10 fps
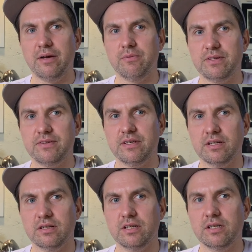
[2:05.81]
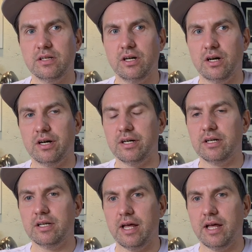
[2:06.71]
it would still hurt